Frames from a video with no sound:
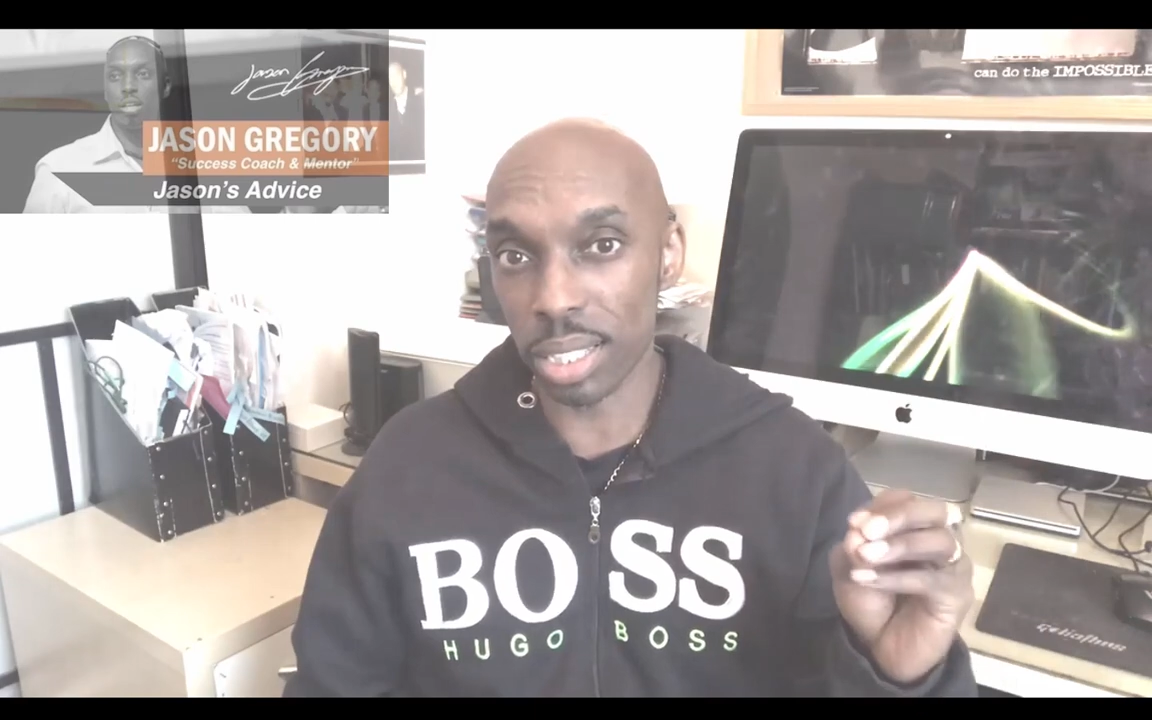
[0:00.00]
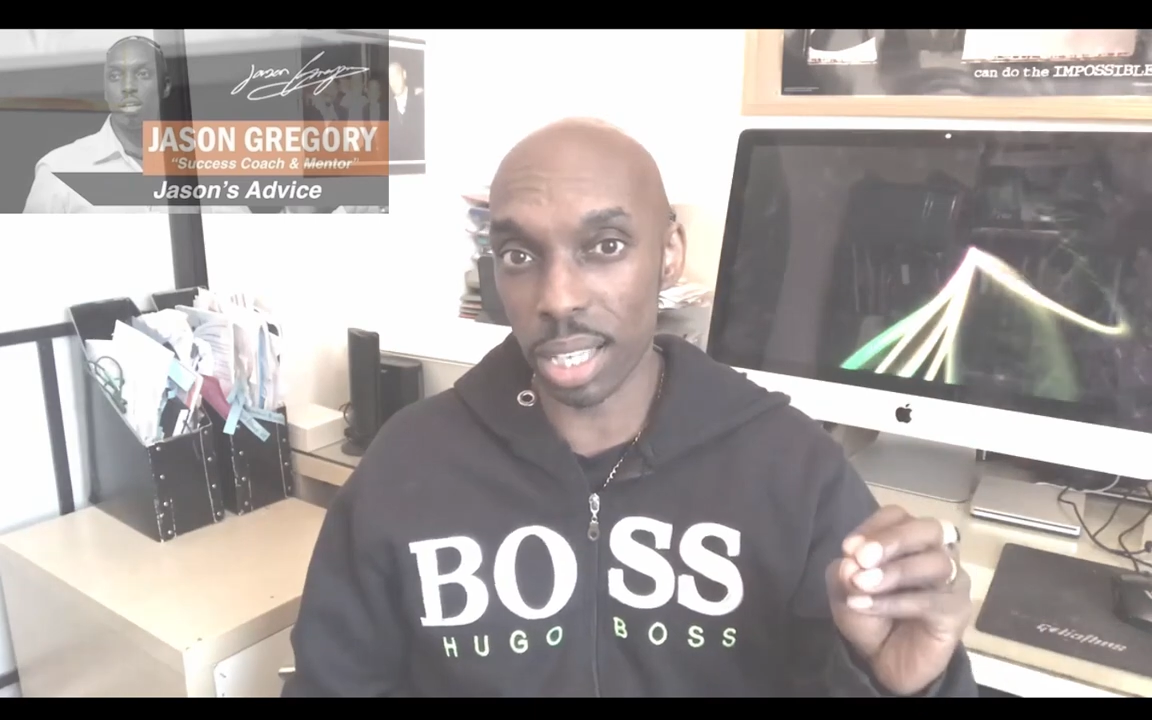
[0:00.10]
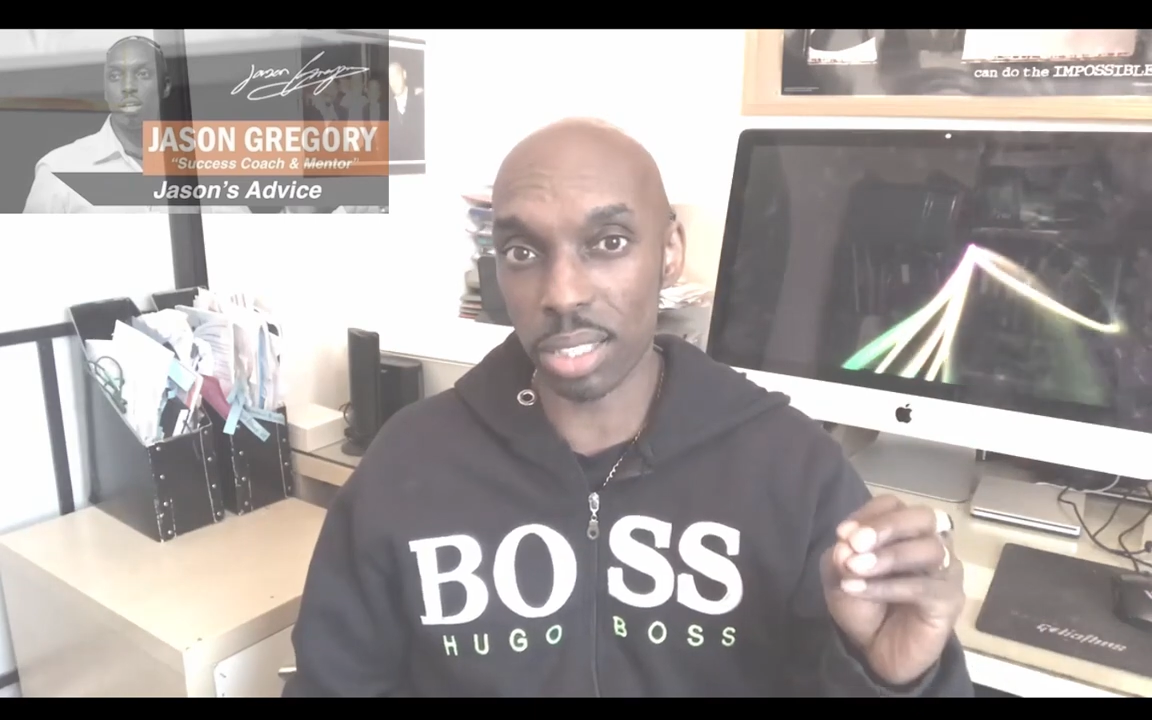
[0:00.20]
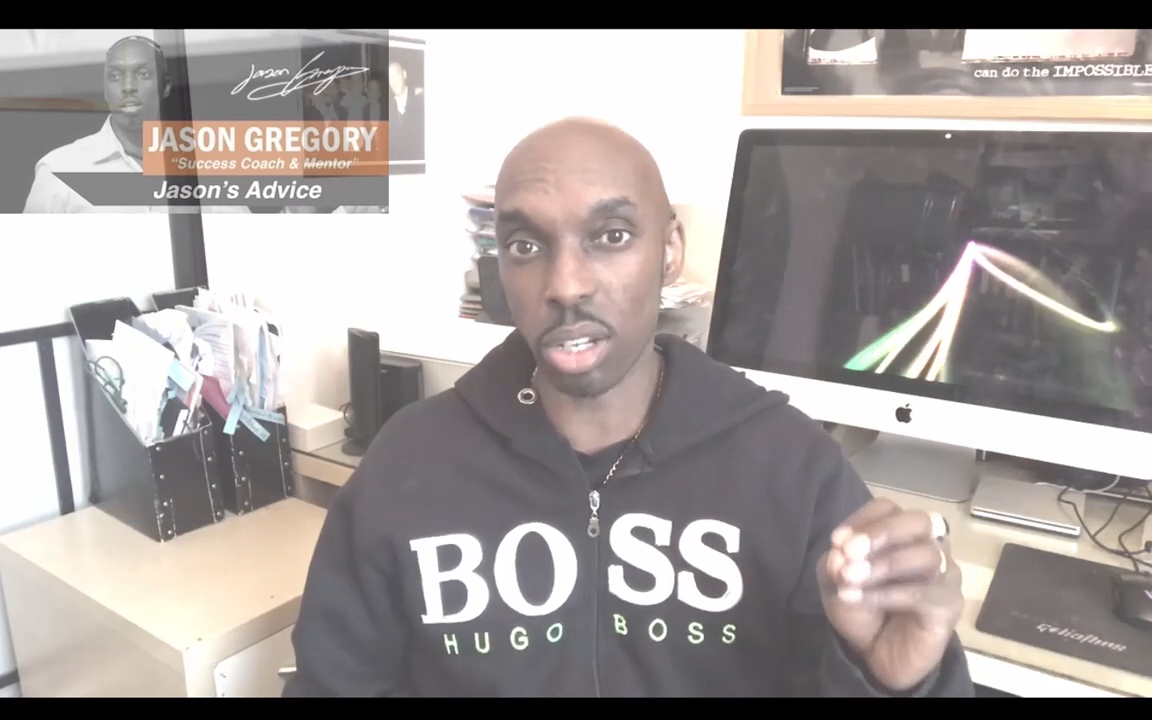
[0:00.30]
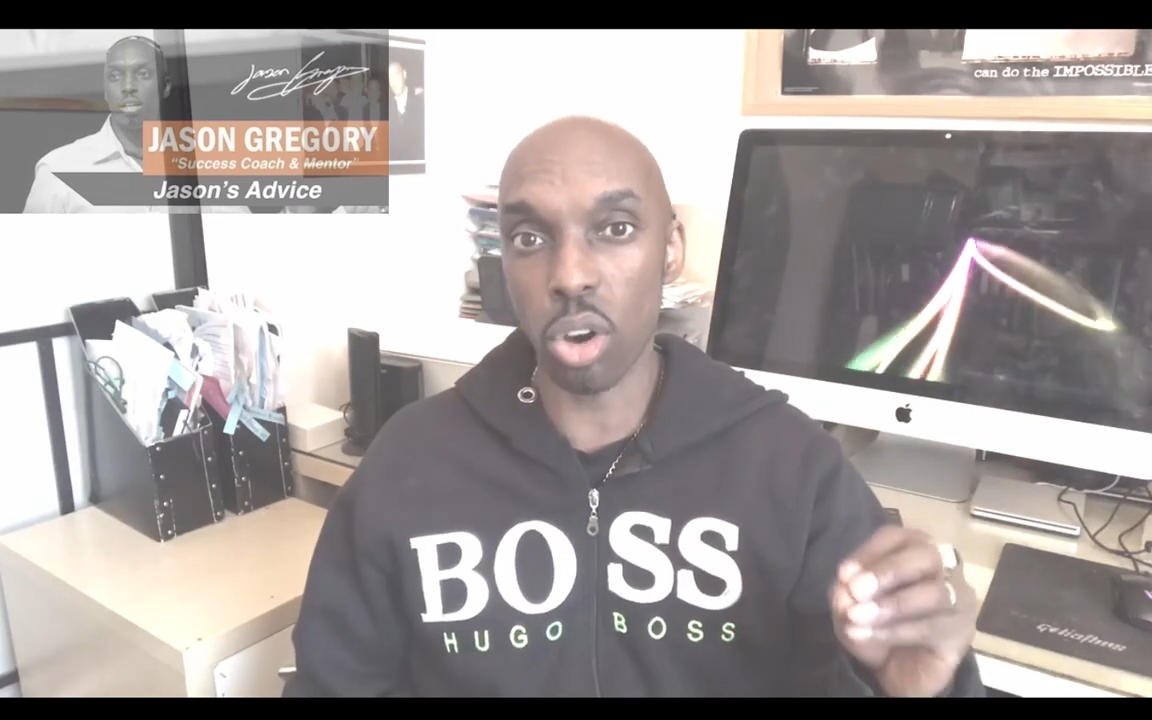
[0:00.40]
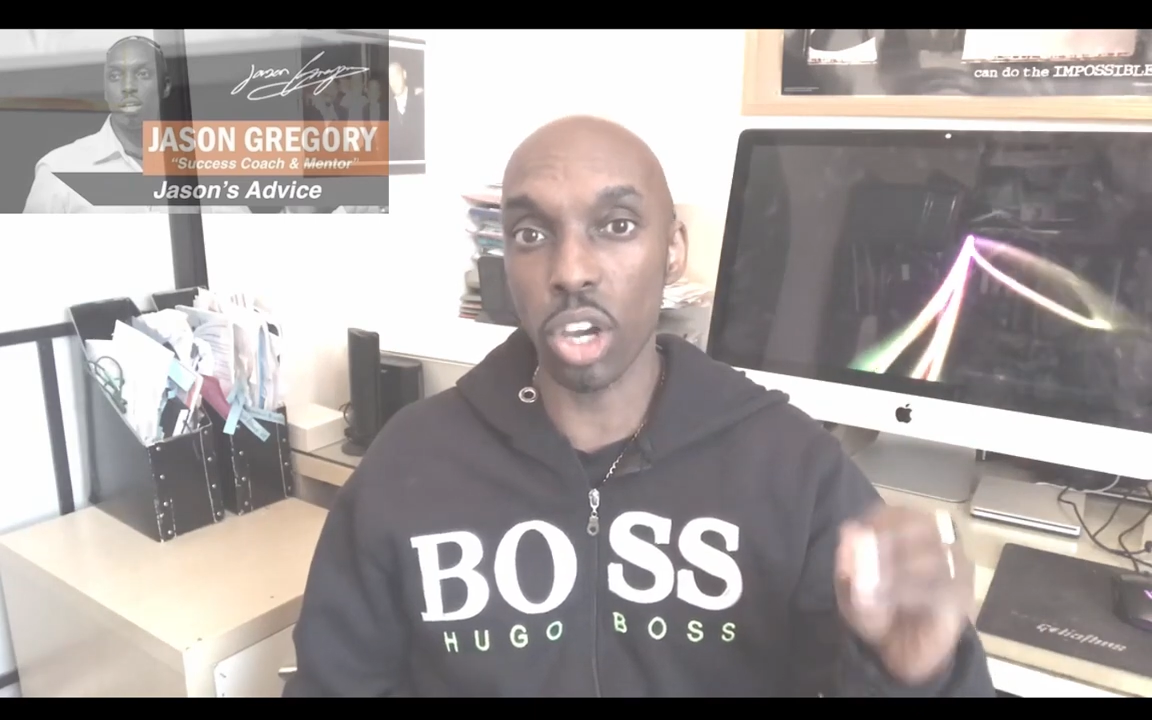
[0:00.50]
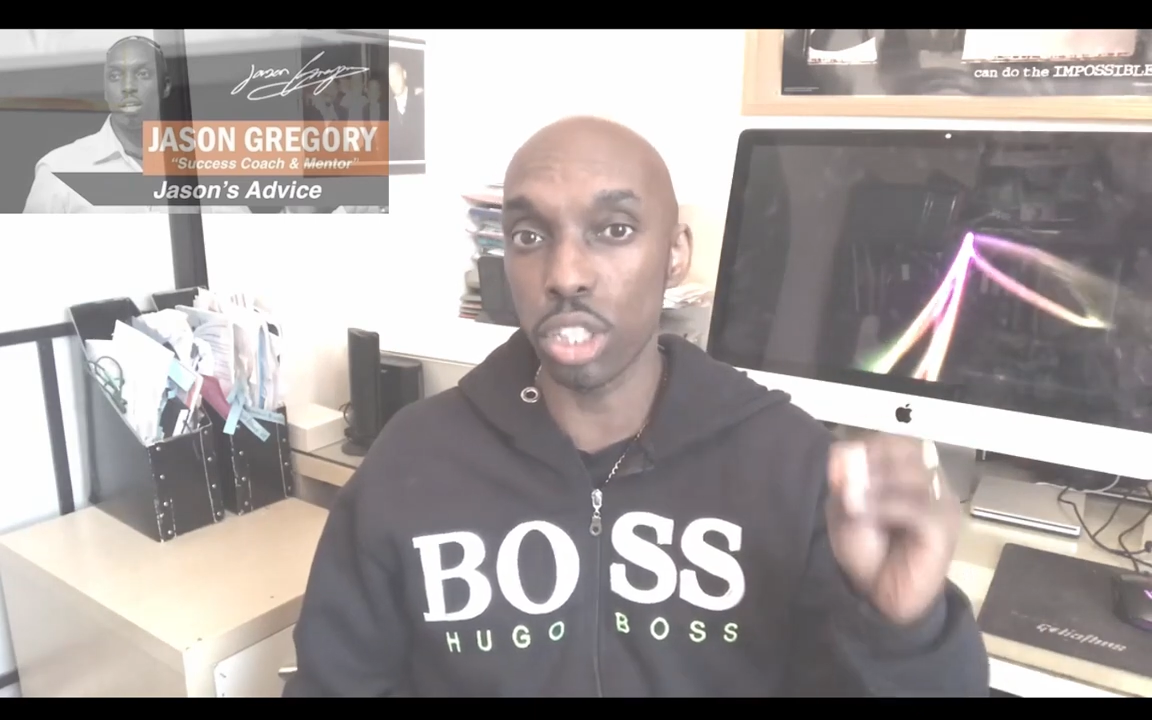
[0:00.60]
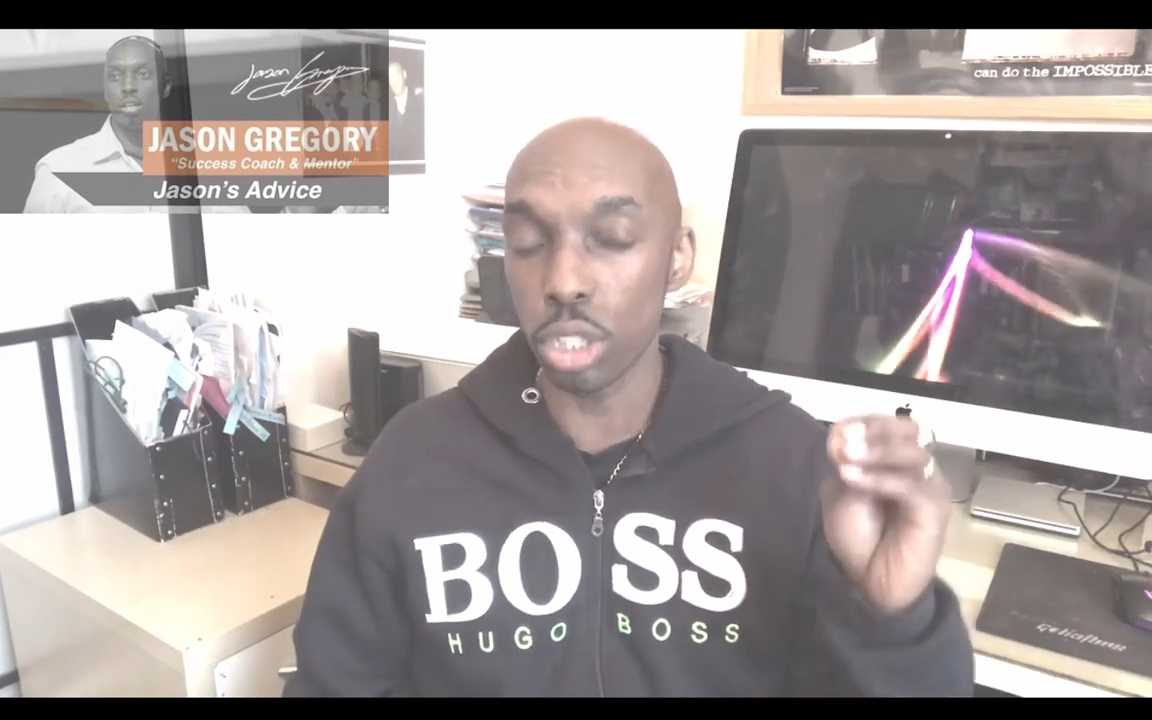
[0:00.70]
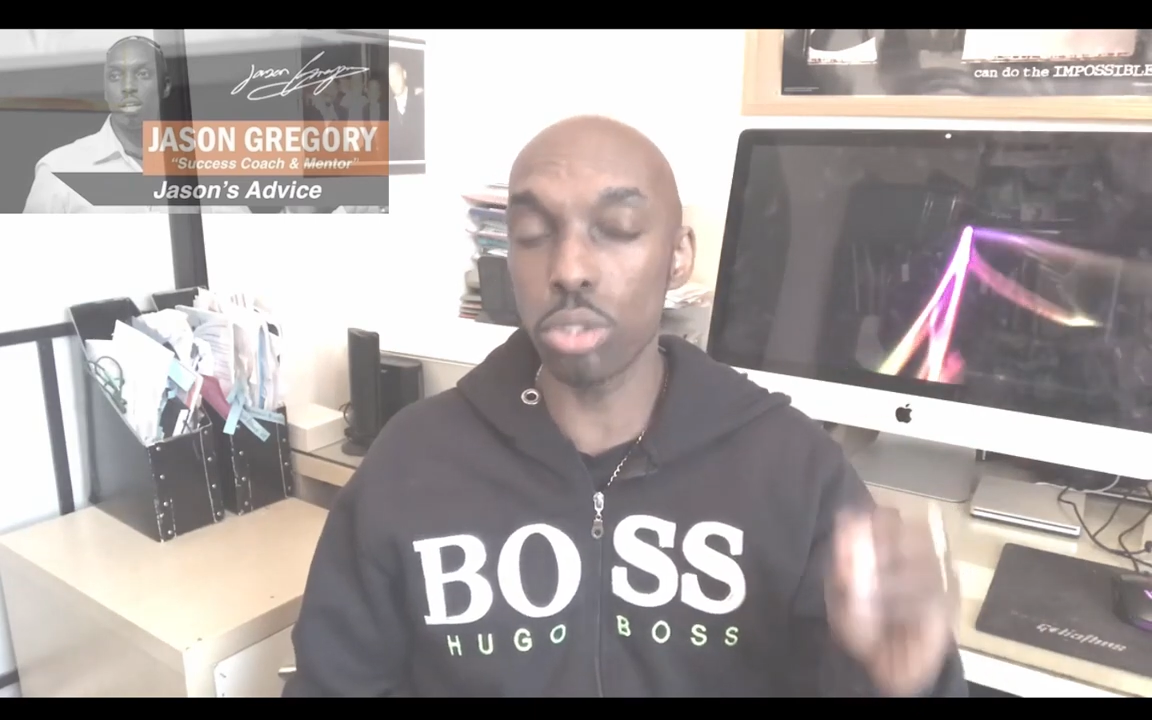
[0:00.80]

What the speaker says: cents a coin.